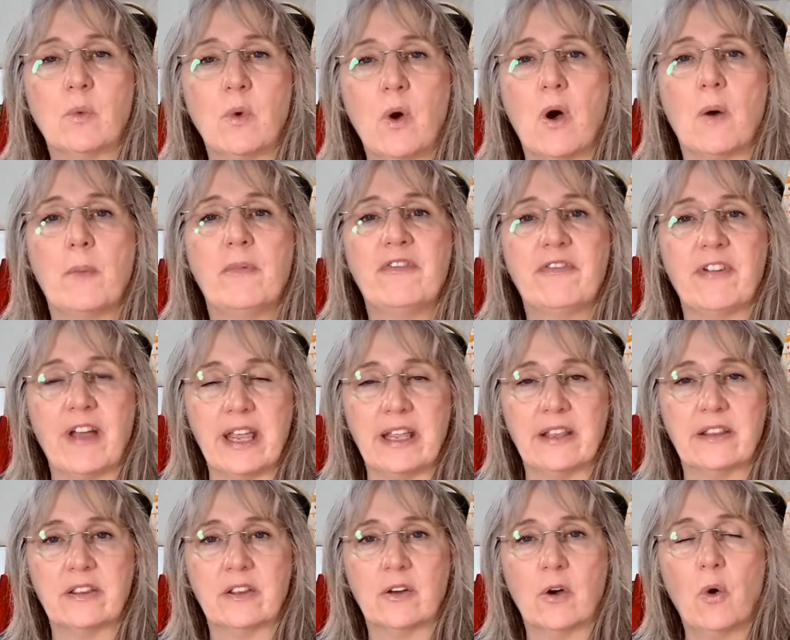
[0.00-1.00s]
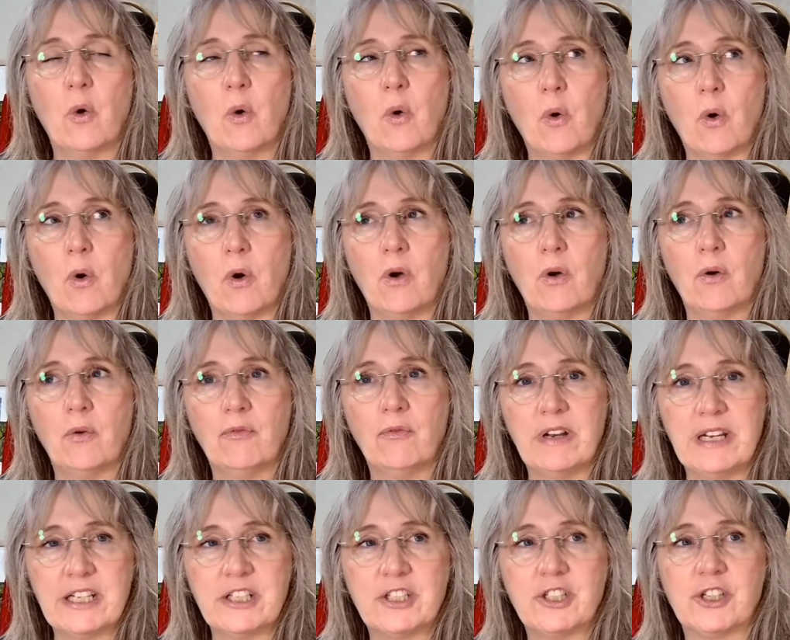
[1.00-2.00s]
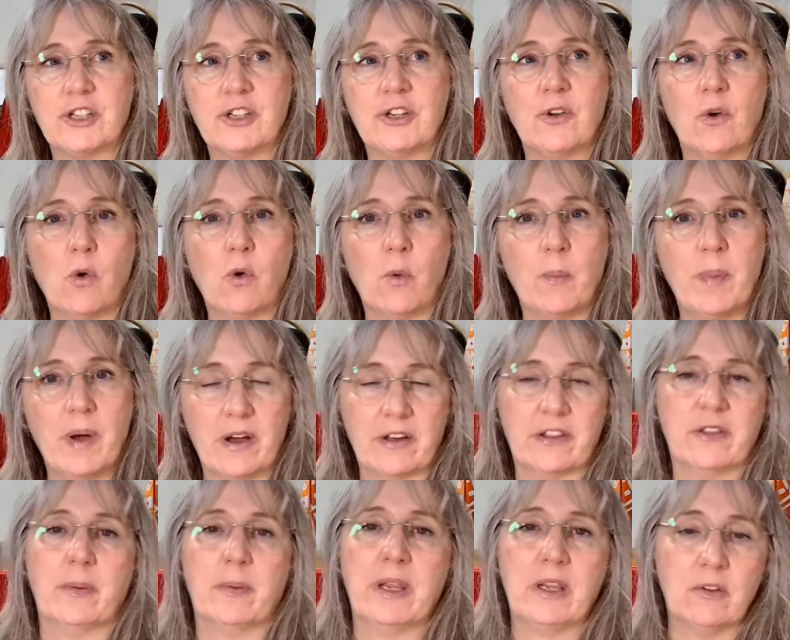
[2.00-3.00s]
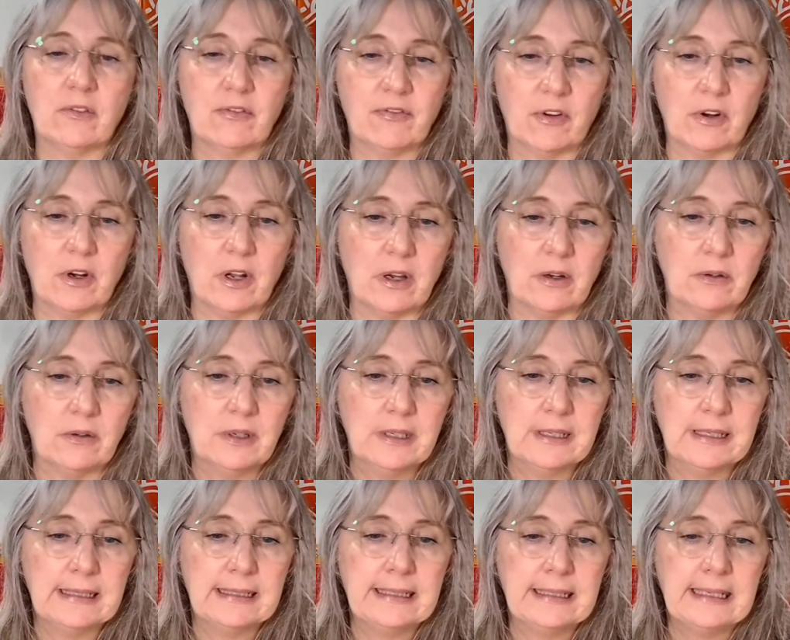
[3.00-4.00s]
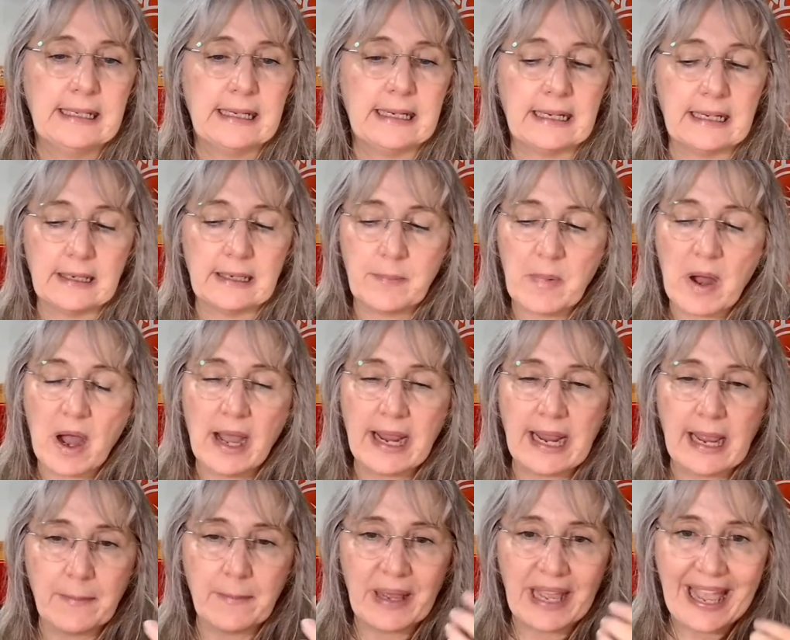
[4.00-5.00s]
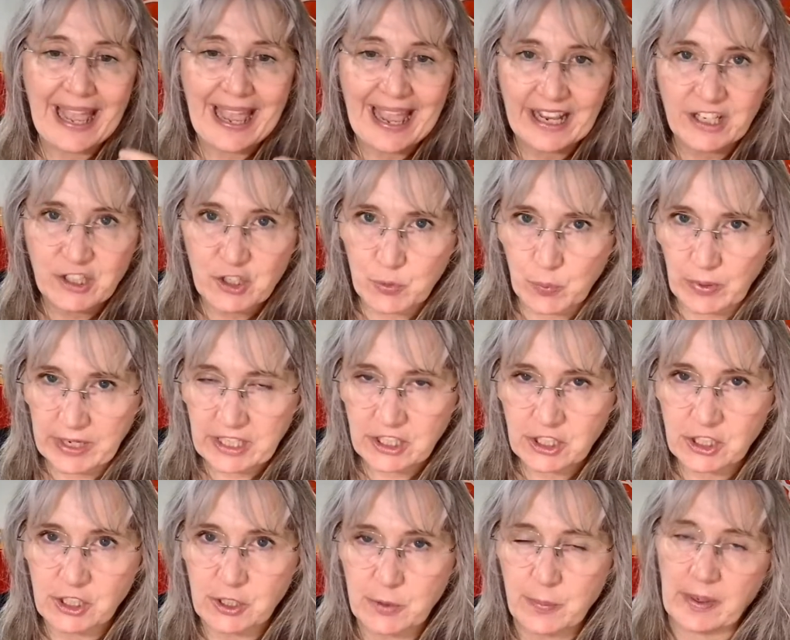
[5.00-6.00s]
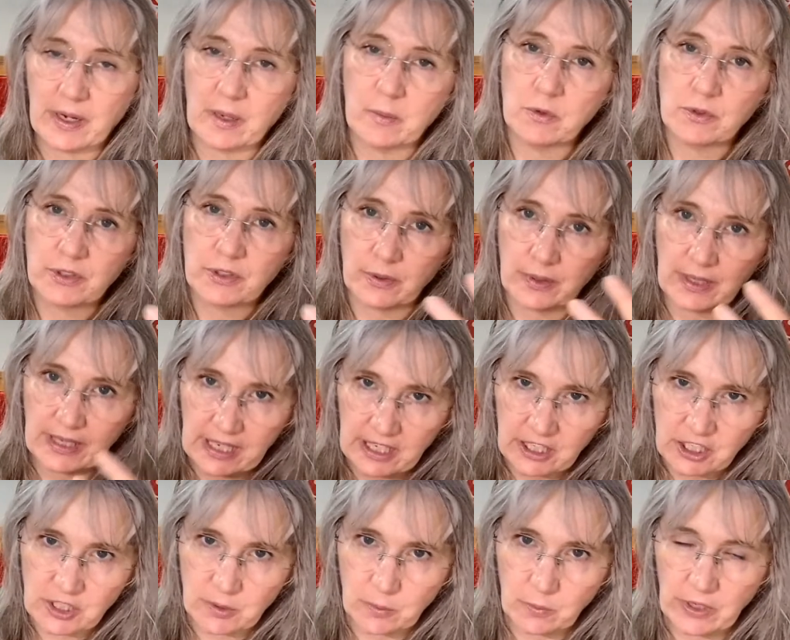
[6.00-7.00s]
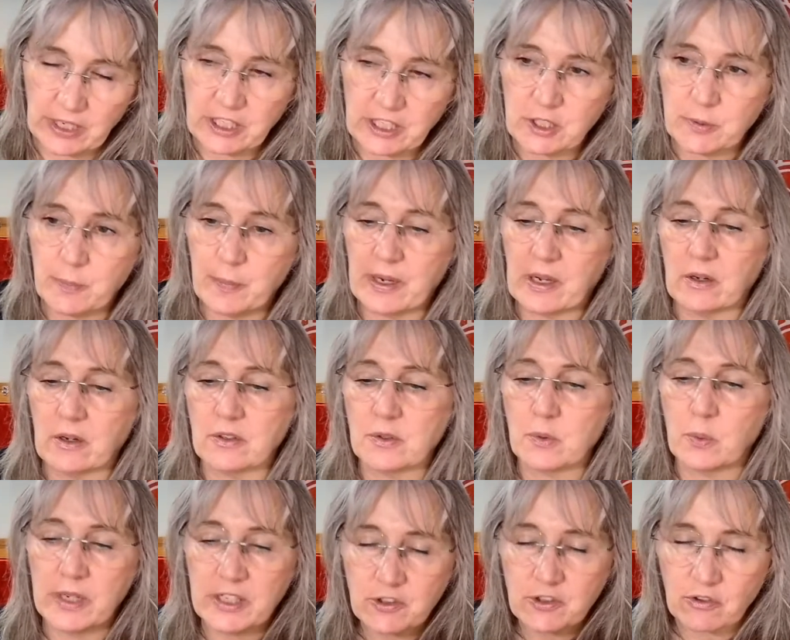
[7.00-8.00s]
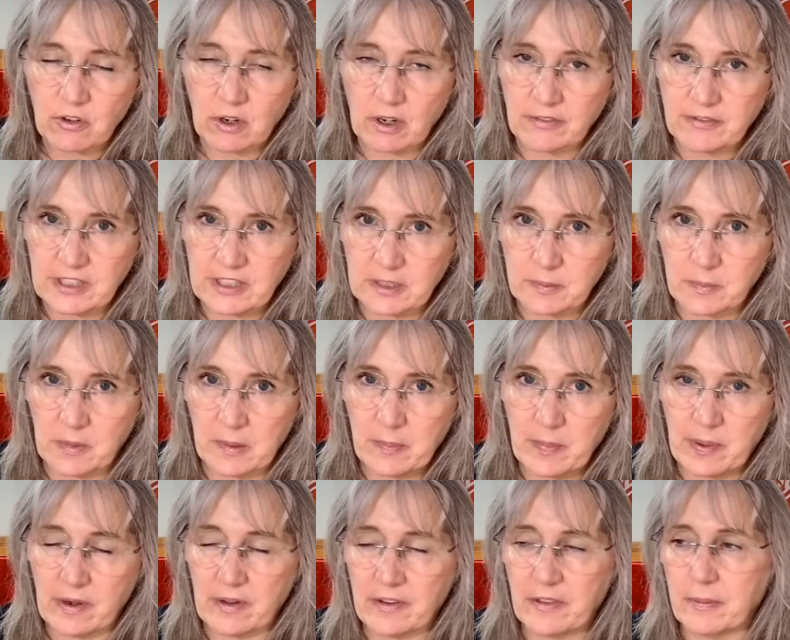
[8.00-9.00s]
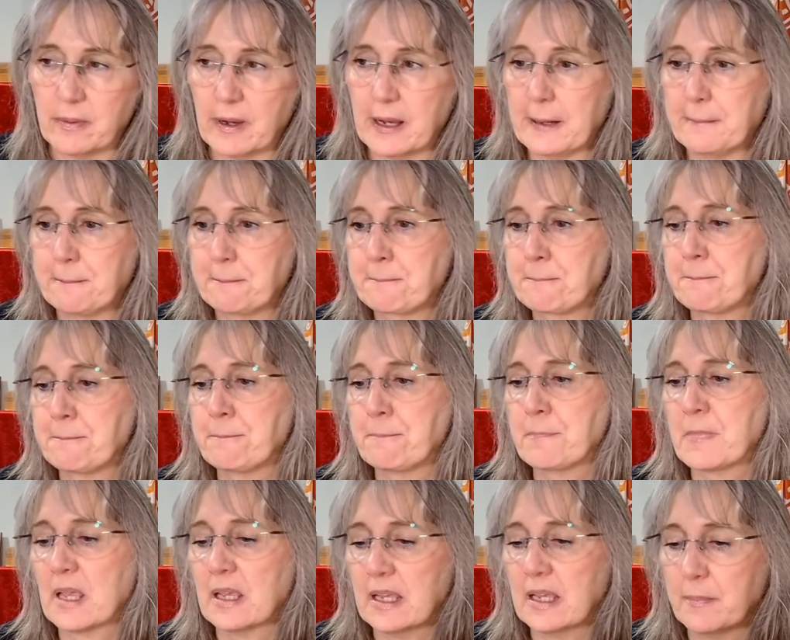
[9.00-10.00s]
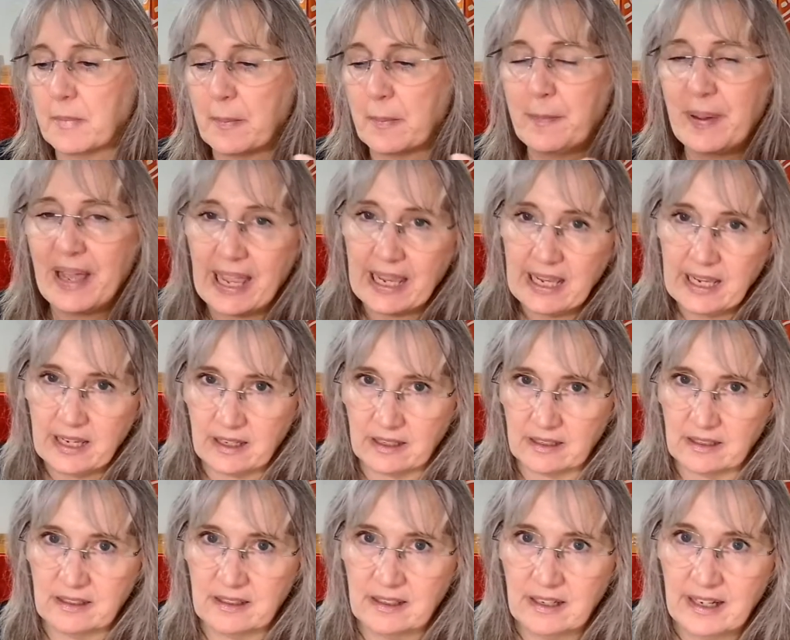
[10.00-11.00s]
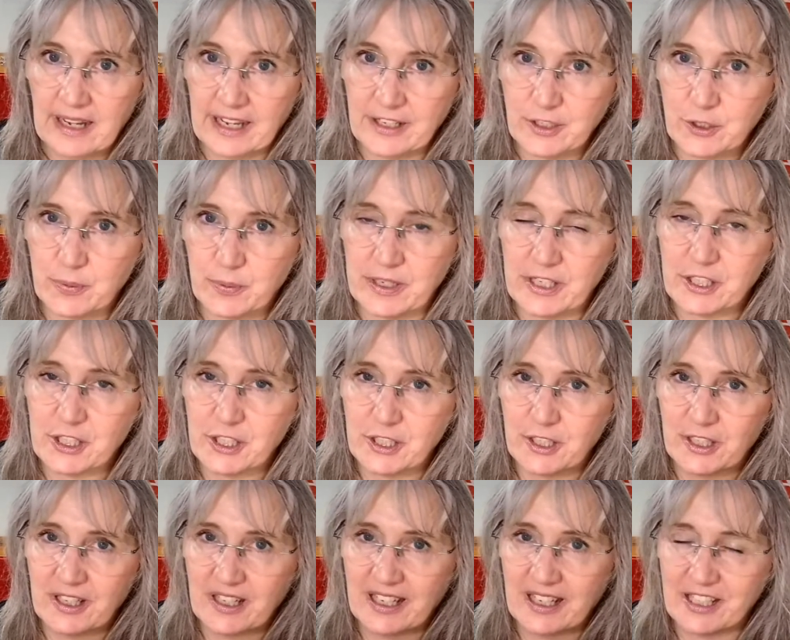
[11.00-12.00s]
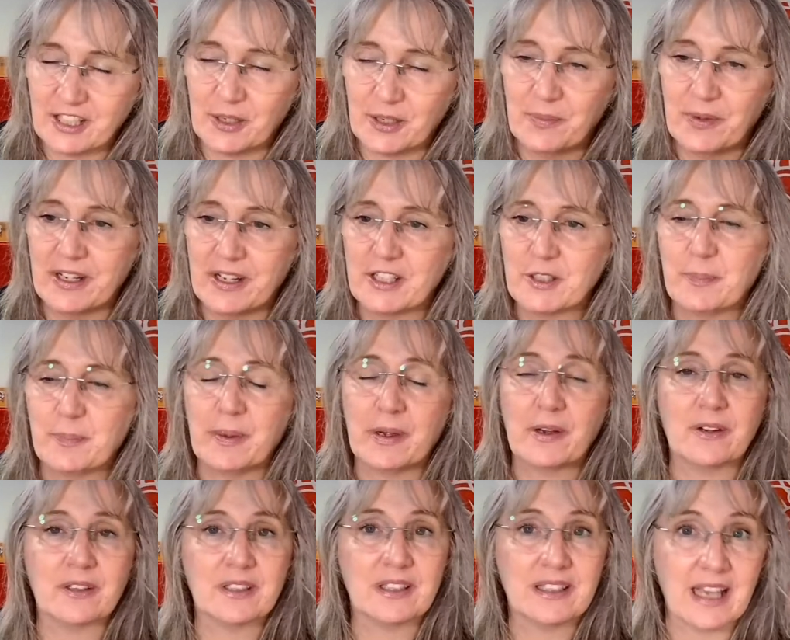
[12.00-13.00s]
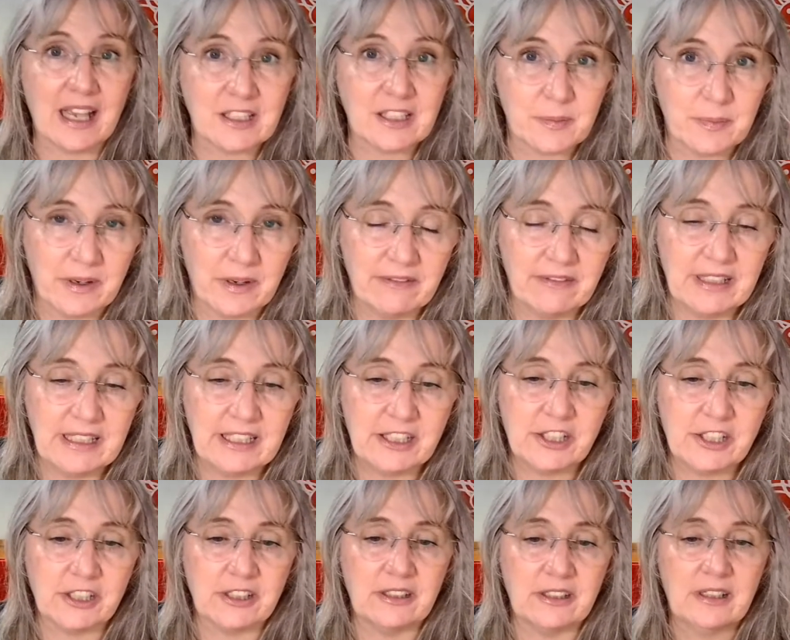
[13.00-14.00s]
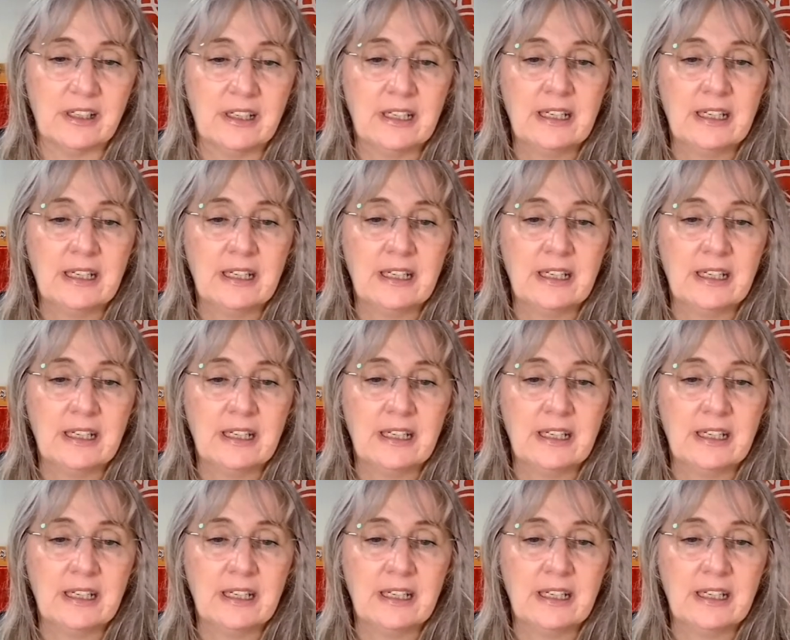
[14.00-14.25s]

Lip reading: what faith or religion or pathway you follow. I am a hedge witch, but I'm also a kitchen witch because witchcraft is my pathway. I am a pagan hedge witch, kitchen witch, because that's my religion.